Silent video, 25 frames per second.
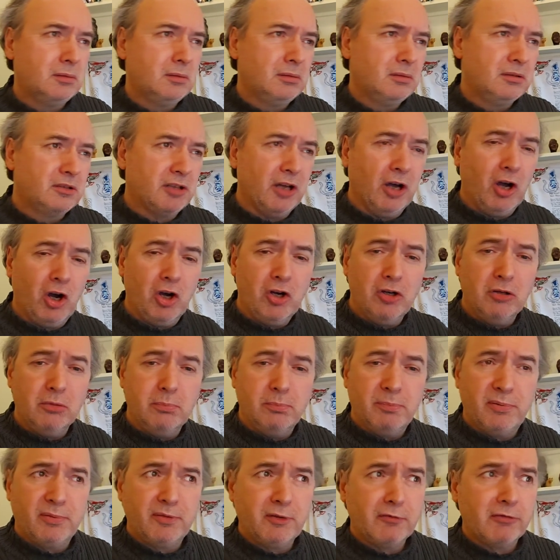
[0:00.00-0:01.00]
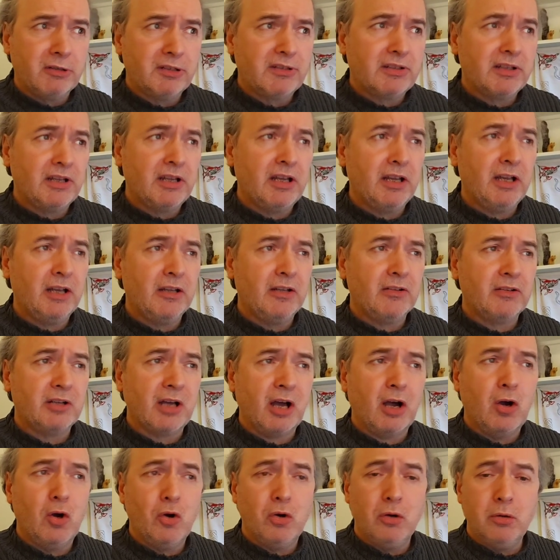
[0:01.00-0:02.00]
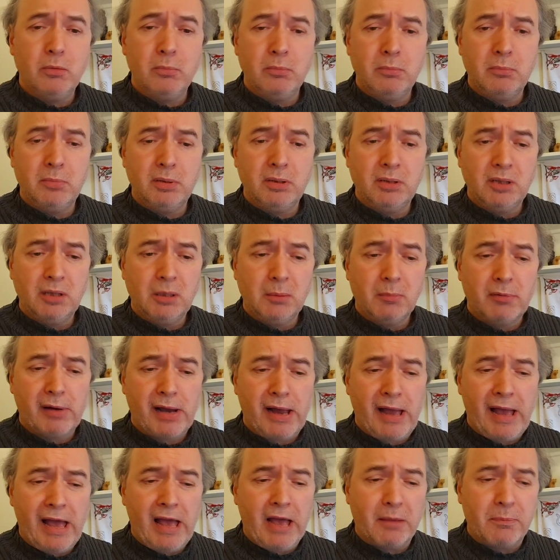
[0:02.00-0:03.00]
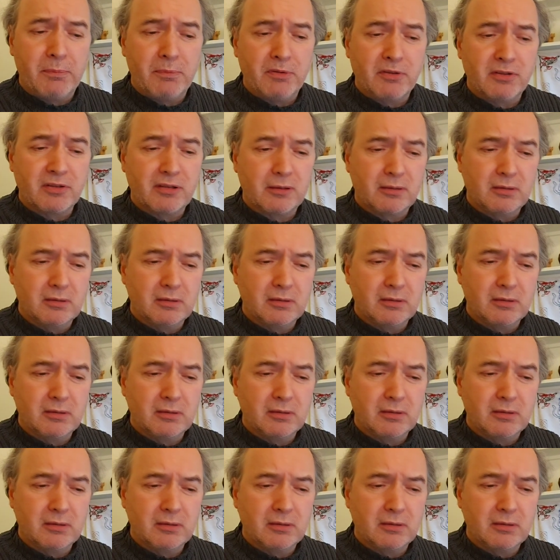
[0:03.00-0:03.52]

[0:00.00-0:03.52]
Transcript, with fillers: to hope for return to home, perhaps,